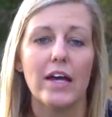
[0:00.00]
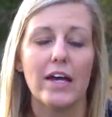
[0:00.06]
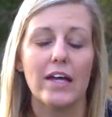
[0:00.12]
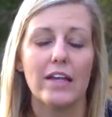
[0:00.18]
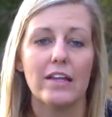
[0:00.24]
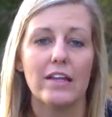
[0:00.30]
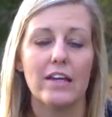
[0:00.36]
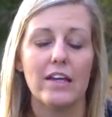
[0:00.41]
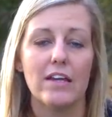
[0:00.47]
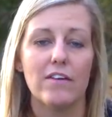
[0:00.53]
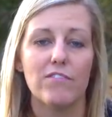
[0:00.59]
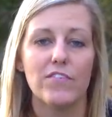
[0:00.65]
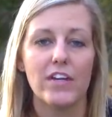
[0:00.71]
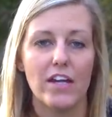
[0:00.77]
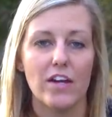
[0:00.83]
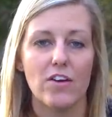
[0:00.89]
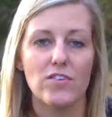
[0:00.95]
in the
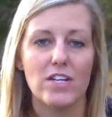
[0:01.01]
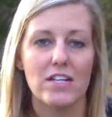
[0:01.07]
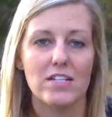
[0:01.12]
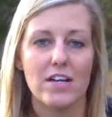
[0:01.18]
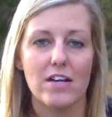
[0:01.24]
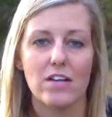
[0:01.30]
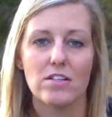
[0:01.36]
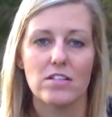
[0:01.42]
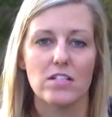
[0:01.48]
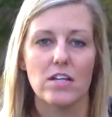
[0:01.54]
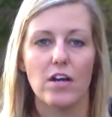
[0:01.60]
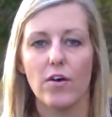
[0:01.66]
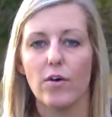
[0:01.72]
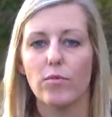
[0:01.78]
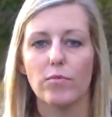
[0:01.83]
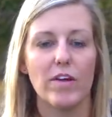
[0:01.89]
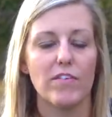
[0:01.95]
video details.
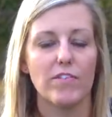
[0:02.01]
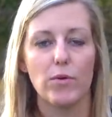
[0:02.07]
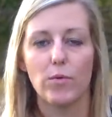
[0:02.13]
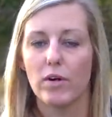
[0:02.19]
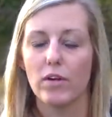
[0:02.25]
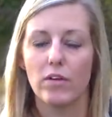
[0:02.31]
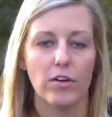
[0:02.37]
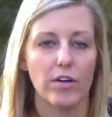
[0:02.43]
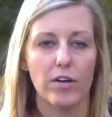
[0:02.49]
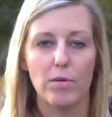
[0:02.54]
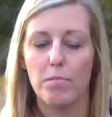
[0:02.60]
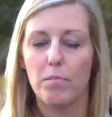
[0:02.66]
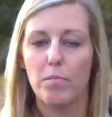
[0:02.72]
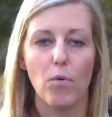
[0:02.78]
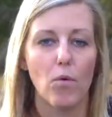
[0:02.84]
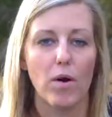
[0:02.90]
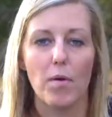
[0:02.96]
So if you want to learn
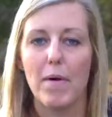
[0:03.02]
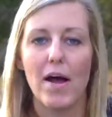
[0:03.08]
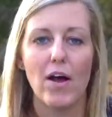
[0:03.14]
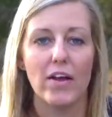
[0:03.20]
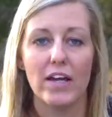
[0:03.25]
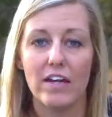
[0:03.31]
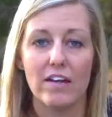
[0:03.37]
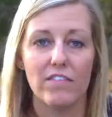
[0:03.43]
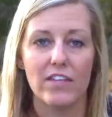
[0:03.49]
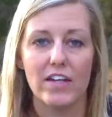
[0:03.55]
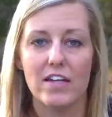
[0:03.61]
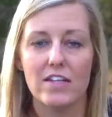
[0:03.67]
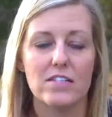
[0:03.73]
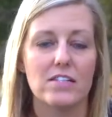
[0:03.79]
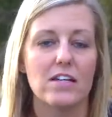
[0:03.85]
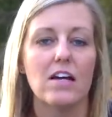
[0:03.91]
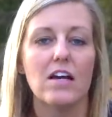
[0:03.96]
more about any of
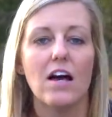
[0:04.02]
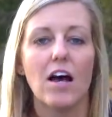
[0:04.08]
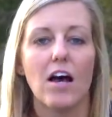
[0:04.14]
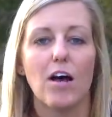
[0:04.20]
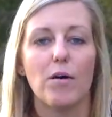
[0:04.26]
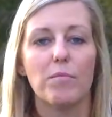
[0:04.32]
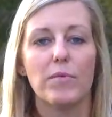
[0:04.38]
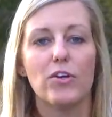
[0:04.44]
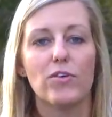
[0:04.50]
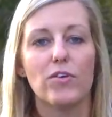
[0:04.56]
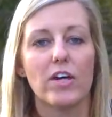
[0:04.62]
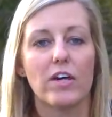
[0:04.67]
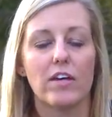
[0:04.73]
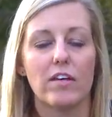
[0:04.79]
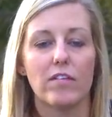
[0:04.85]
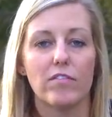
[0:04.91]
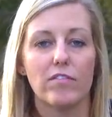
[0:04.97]
these, um, you
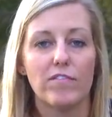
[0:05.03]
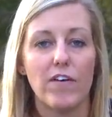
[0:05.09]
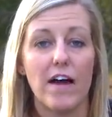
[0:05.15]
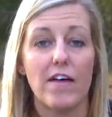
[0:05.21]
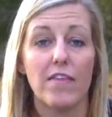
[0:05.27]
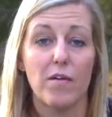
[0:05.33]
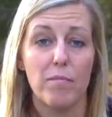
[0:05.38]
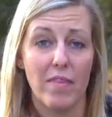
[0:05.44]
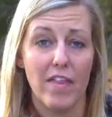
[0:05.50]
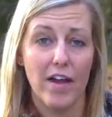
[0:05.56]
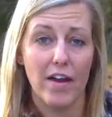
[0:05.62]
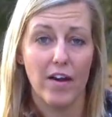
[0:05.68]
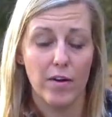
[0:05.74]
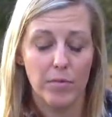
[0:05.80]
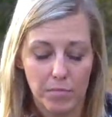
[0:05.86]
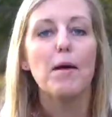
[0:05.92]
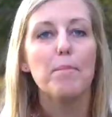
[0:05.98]
can find them
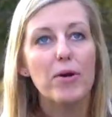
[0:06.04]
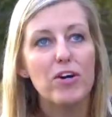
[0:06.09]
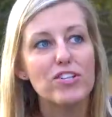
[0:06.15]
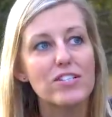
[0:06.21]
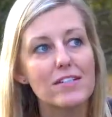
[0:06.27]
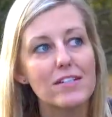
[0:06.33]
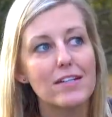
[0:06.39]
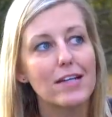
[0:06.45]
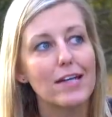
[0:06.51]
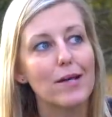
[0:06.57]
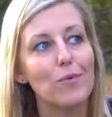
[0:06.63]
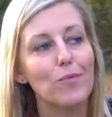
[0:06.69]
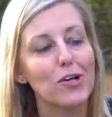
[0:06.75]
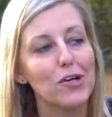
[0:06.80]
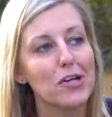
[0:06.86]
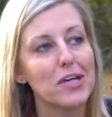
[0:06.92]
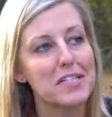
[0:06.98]
there. I personally
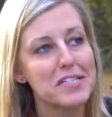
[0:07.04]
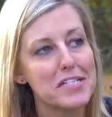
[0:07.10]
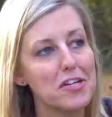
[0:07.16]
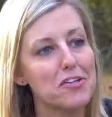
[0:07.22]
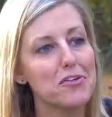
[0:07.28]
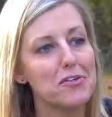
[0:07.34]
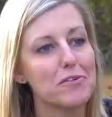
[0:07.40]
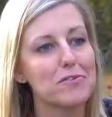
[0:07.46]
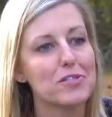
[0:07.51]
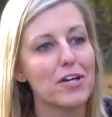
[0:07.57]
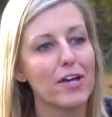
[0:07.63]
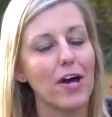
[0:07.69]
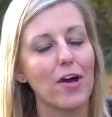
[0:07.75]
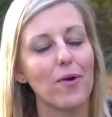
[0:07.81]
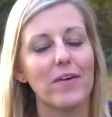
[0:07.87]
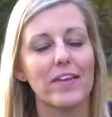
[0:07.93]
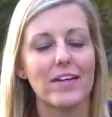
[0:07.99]
will continue to
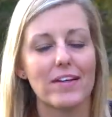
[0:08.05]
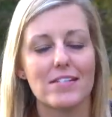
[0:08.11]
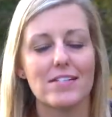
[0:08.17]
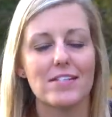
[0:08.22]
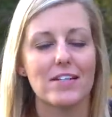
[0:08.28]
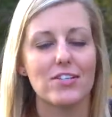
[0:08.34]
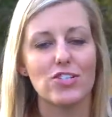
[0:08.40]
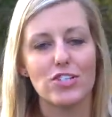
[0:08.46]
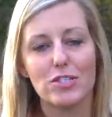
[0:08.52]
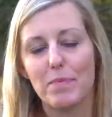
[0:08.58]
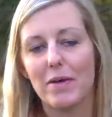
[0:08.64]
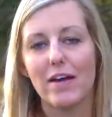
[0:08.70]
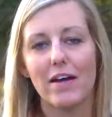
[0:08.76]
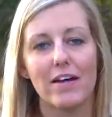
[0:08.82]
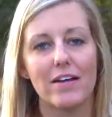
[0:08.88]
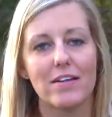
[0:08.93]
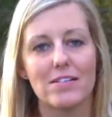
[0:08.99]
go with instant just
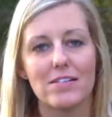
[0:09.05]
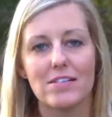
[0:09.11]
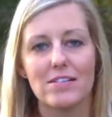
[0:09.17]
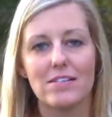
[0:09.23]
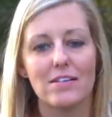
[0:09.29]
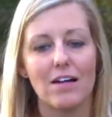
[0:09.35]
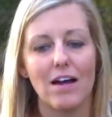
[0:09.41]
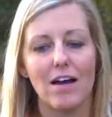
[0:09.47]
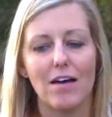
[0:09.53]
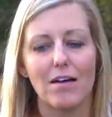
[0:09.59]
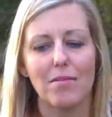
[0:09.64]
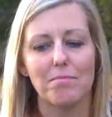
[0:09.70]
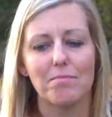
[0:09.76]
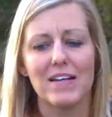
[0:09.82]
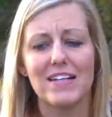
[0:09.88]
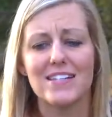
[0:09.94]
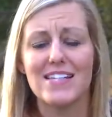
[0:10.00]
because
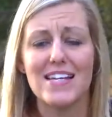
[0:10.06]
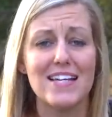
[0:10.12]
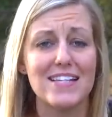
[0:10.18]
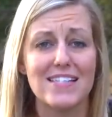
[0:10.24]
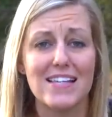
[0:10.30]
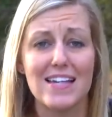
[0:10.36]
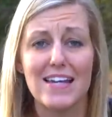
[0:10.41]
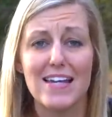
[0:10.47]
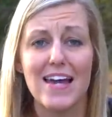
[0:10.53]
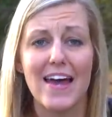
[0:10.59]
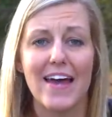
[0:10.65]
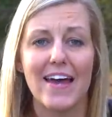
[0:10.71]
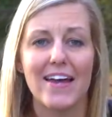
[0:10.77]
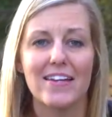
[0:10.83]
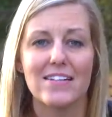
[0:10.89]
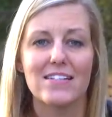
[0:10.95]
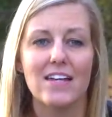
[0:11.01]
um, it's easy
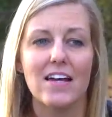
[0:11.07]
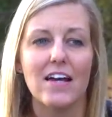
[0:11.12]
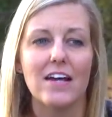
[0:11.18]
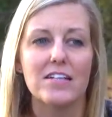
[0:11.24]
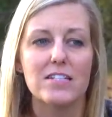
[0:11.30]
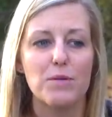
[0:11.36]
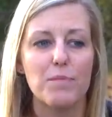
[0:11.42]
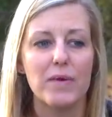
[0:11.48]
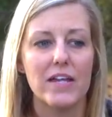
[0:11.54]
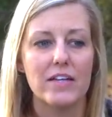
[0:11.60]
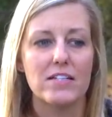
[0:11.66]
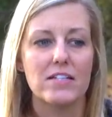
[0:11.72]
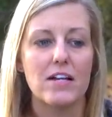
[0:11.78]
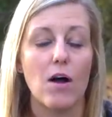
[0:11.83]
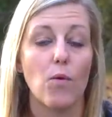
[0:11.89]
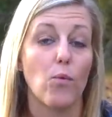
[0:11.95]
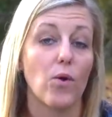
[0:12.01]
and to me it's
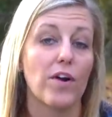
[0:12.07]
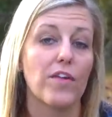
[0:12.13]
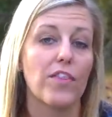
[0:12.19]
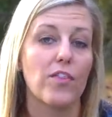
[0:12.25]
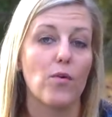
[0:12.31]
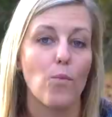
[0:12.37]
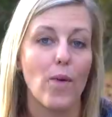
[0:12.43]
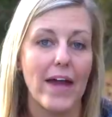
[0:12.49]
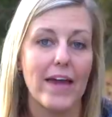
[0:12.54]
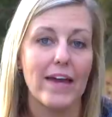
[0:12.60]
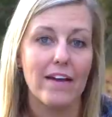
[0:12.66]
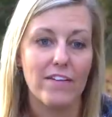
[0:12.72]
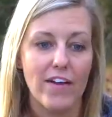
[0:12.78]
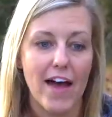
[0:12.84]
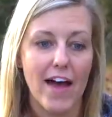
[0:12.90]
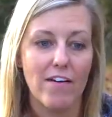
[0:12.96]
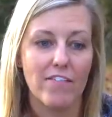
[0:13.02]
not worth the weight
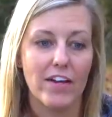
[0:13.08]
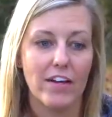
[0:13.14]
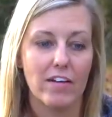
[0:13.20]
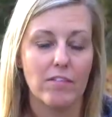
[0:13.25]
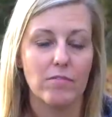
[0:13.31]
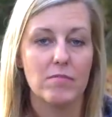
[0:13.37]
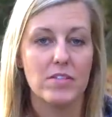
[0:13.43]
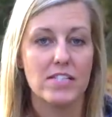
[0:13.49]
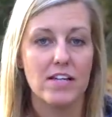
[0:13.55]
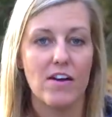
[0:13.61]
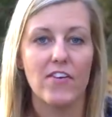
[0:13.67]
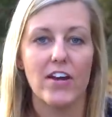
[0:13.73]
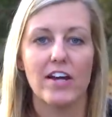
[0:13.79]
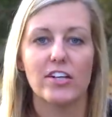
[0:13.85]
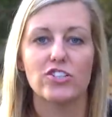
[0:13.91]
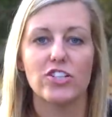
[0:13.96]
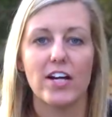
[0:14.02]
of having seven
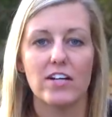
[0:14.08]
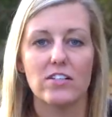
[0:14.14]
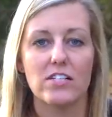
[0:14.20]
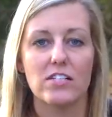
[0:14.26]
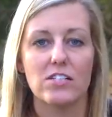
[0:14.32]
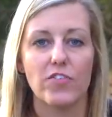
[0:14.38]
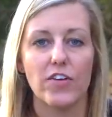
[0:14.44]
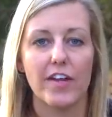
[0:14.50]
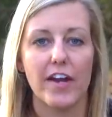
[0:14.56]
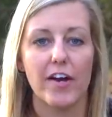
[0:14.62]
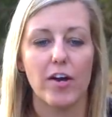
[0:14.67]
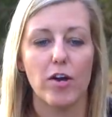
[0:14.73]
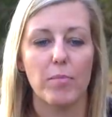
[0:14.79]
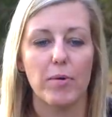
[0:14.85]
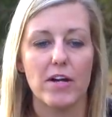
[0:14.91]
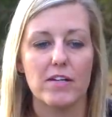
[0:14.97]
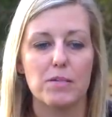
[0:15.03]
extra ounces for the
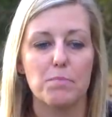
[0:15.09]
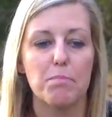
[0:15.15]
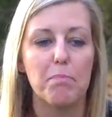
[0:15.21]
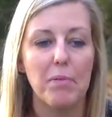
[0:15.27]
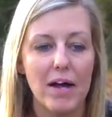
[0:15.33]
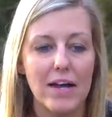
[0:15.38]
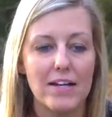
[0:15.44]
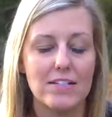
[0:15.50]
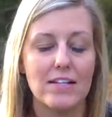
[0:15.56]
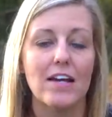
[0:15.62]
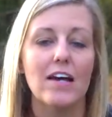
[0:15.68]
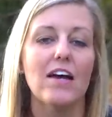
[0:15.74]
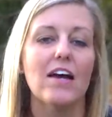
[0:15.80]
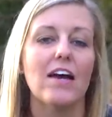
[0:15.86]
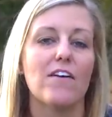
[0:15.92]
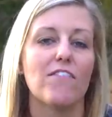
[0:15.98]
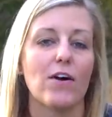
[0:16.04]
AeroPress, but
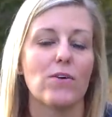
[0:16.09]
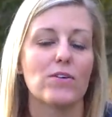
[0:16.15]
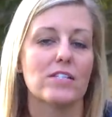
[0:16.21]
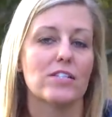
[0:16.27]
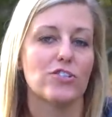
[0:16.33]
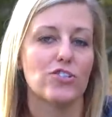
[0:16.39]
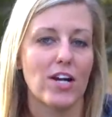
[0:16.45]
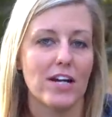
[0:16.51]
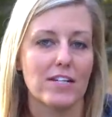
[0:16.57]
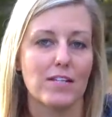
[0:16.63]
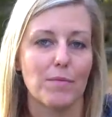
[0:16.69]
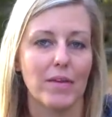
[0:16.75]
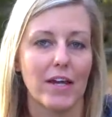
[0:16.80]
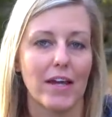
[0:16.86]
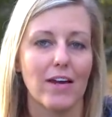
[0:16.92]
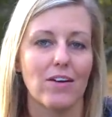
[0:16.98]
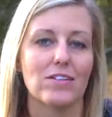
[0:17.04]
if I was to try
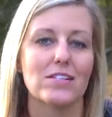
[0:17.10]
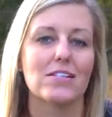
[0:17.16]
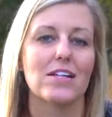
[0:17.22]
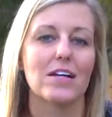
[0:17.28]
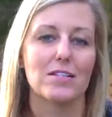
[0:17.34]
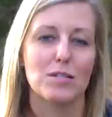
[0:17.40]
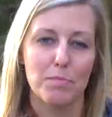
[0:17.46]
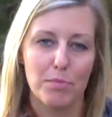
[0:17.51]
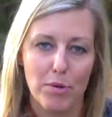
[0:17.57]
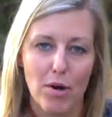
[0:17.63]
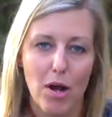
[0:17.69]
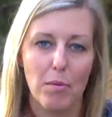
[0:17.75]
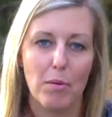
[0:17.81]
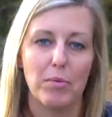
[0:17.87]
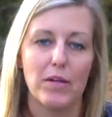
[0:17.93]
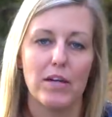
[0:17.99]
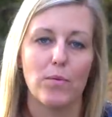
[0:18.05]
something else, that's
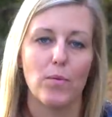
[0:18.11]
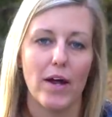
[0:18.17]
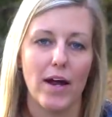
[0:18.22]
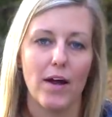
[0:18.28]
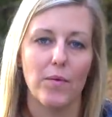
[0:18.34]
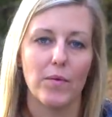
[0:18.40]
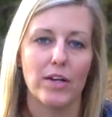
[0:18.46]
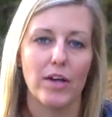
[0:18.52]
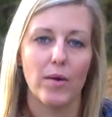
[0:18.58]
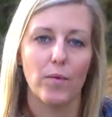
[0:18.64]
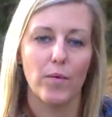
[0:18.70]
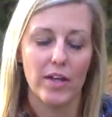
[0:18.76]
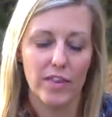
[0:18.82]
probably what I would go